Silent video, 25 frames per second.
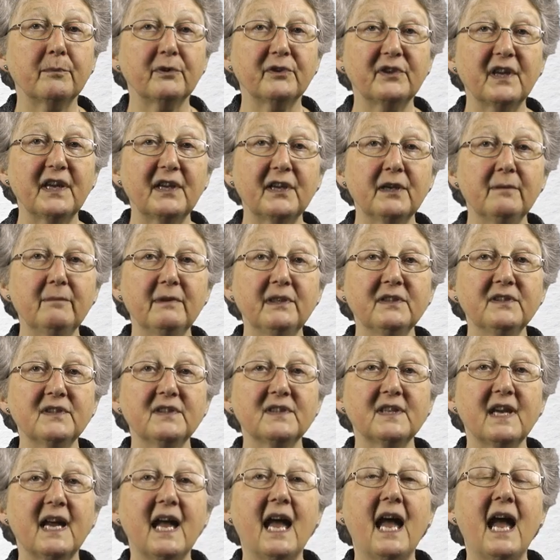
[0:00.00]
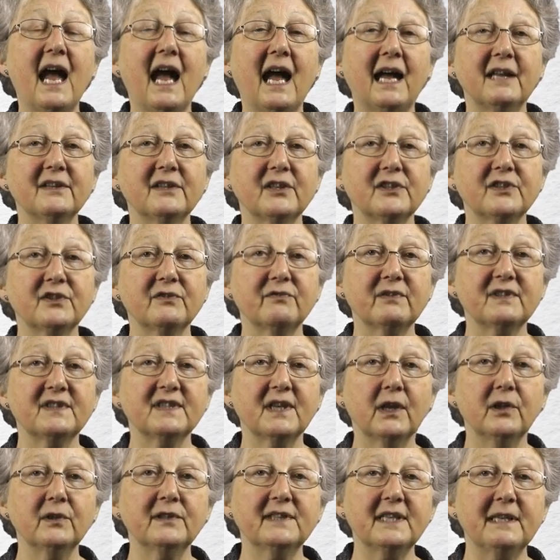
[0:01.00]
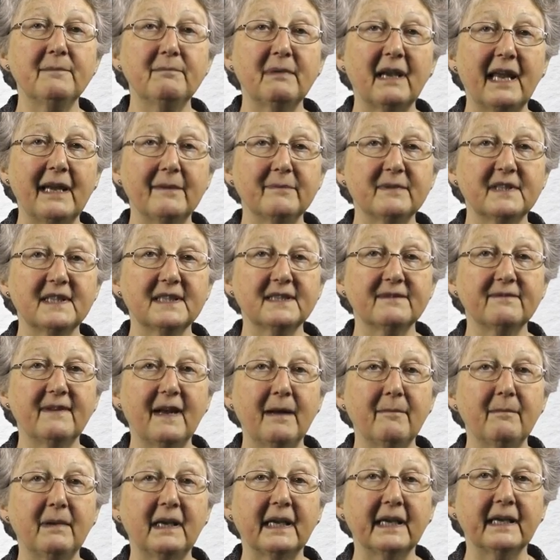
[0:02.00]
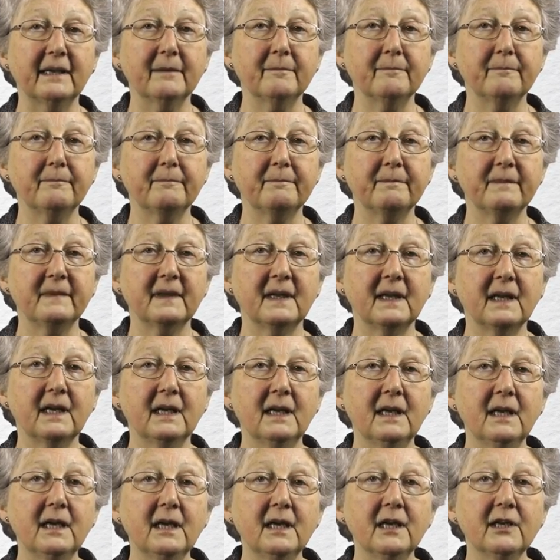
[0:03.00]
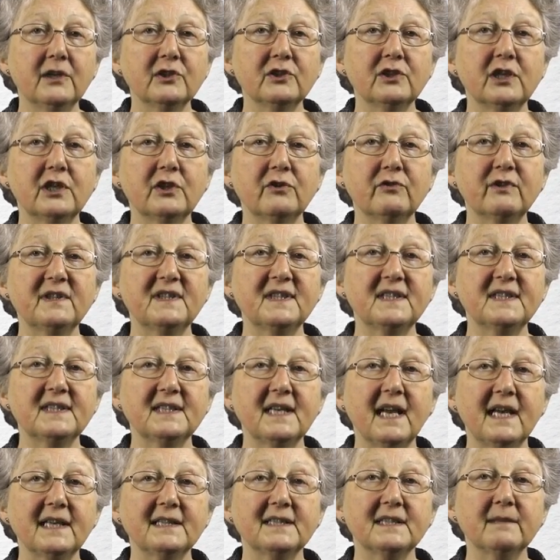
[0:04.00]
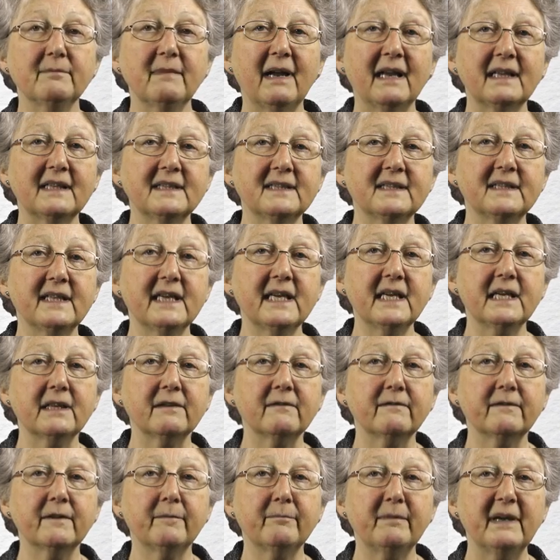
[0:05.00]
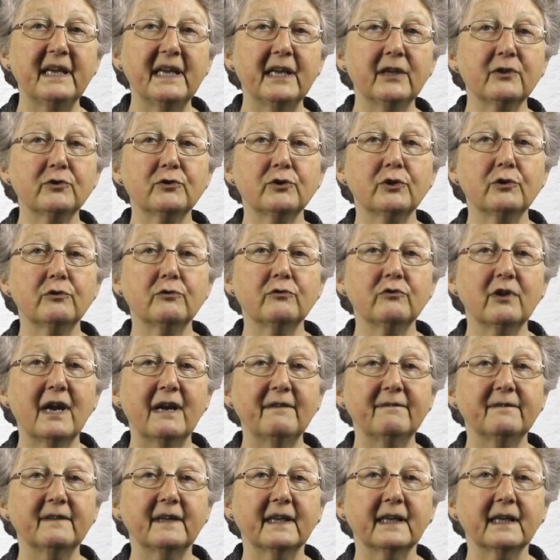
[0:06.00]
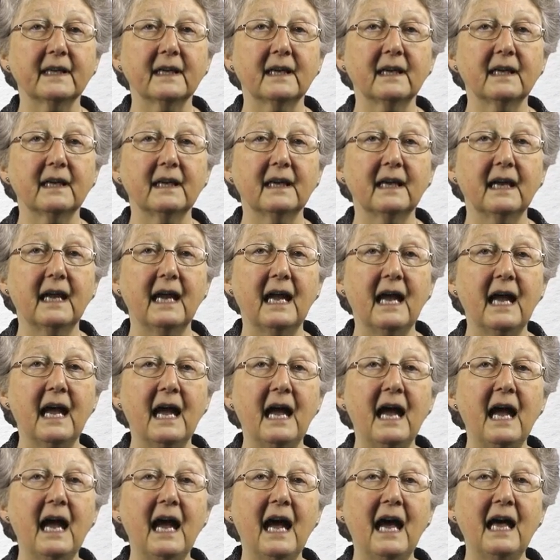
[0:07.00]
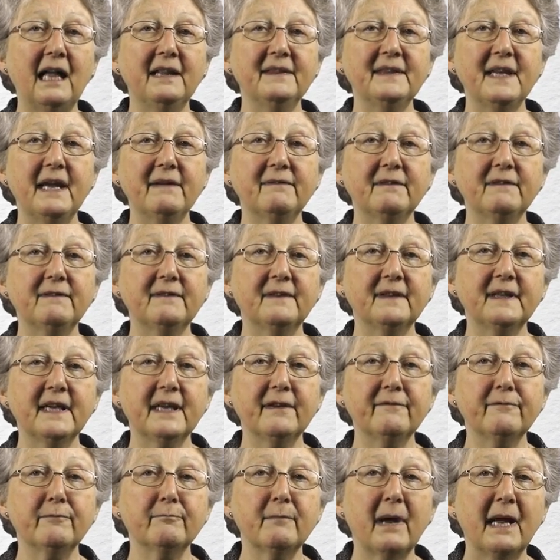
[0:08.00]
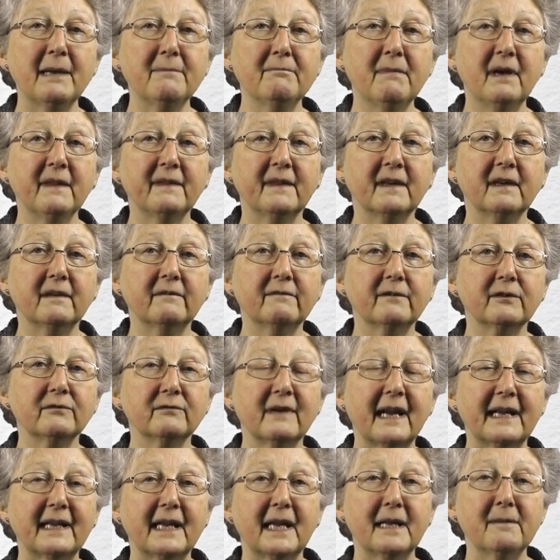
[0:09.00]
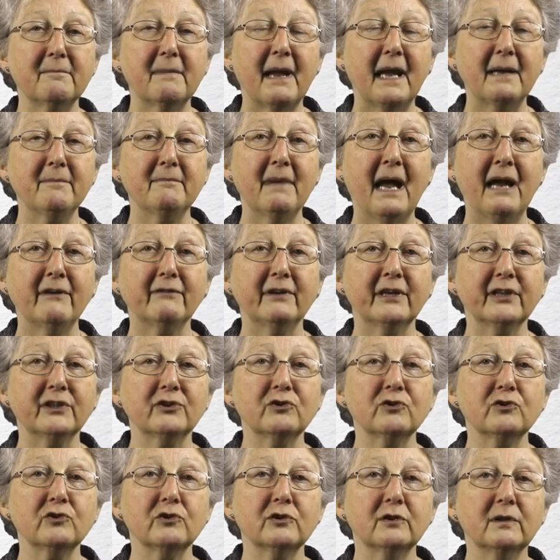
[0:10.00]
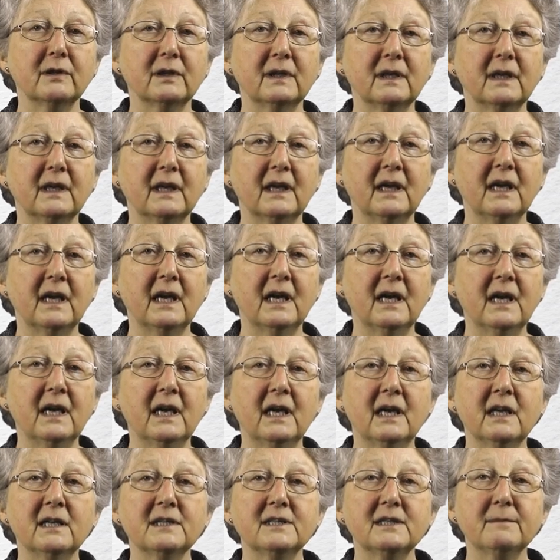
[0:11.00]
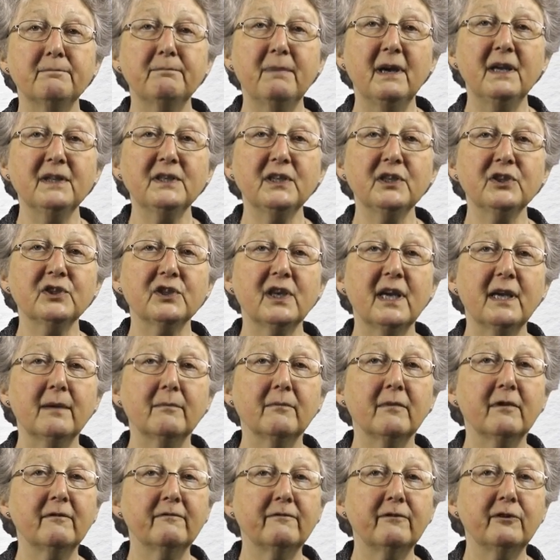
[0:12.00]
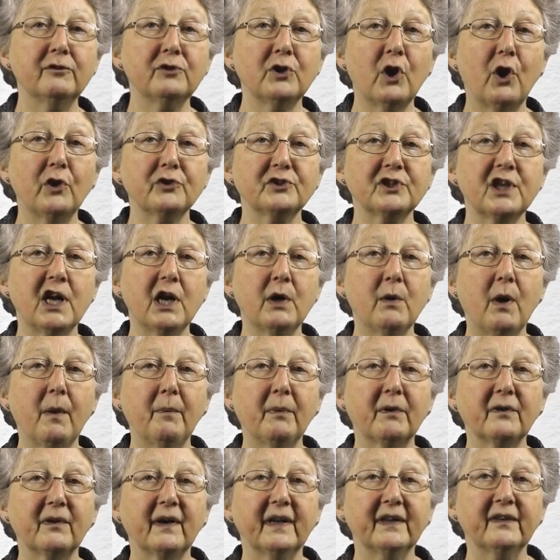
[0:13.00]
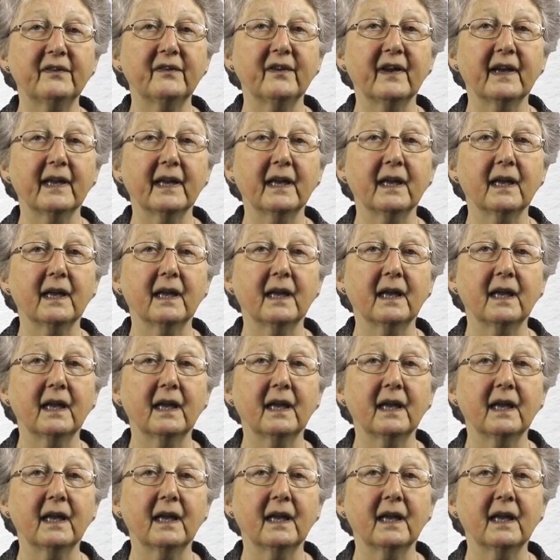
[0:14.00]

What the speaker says: a predicament and as a result he blamed his family. "She criticised the magazine for being too graphic." "I'll never forgive my mother for wrecking my marriage." "To punish him for not cooperating."